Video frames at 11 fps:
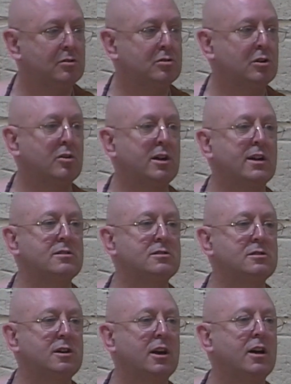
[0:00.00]
So that's
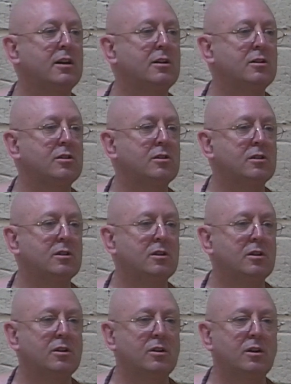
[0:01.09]
the end
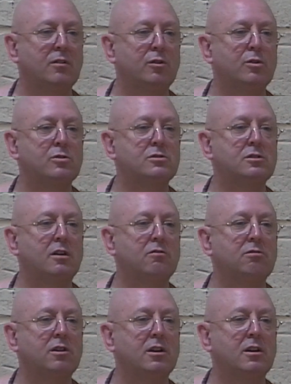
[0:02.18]
of all
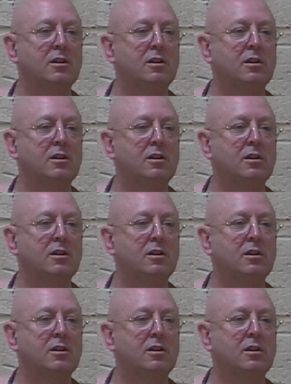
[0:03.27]
suffering.